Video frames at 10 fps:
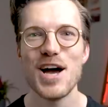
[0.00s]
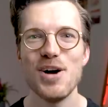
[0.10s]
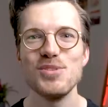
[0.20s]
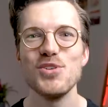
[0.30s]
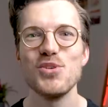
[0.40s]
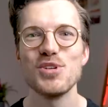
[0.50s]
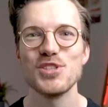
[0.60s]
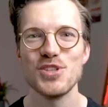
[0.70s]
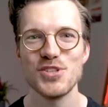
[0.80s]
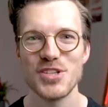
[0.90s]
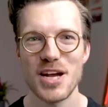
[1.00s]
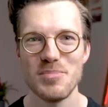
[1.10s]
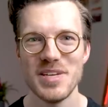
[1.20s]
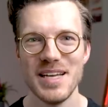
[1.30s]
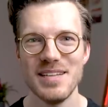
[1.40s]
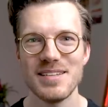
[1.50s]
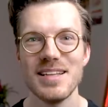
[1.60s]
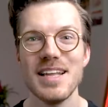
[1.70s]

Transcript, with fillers: Now, to the results I obtained.